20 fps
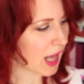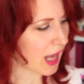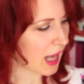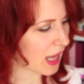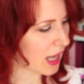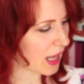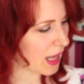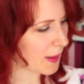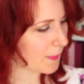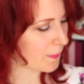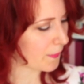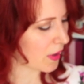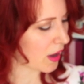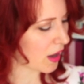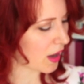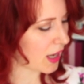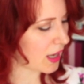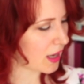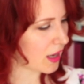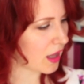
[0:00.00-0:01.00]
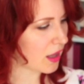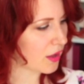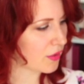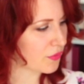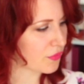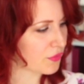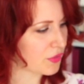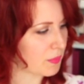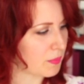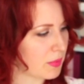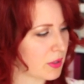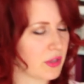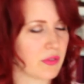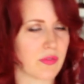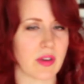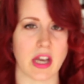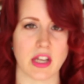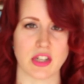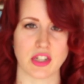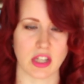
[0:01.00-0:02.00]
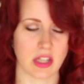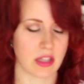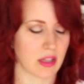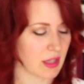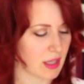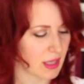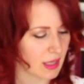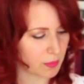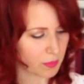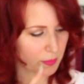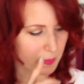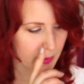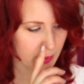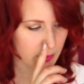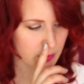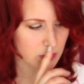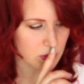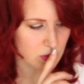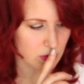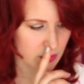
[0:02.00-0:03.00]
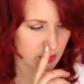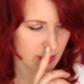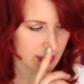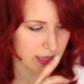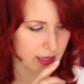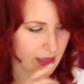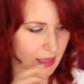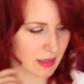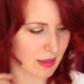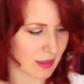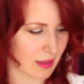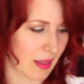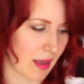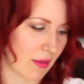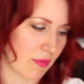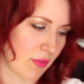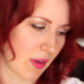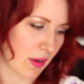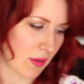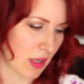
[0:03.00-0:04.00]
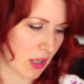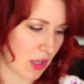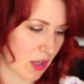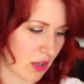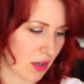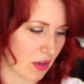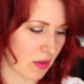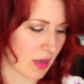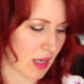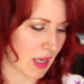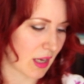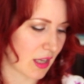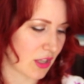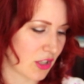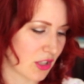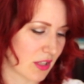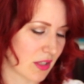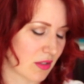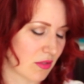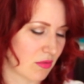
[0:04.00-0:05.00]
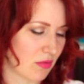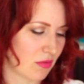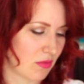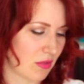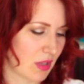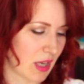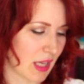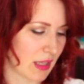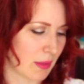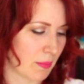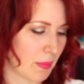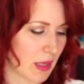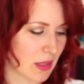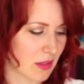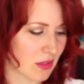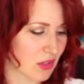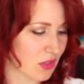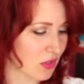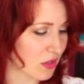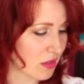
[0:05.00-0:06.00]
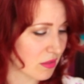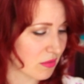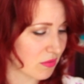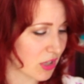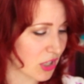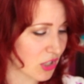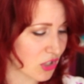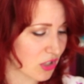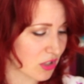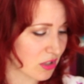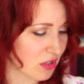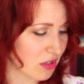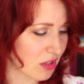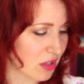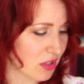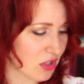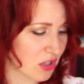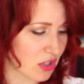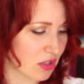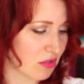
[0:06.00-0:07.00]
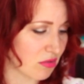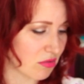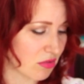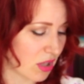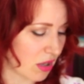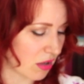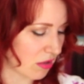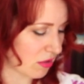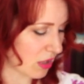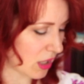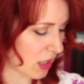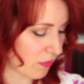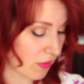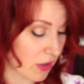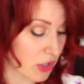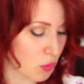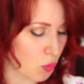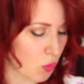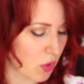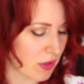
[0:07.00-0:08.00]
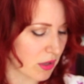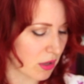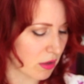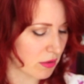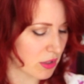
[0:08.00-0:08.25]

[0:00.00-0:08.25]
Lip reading: I love the blue version, the bows on that. I think they're very cute, and I just like the buttons on version two, the orange one.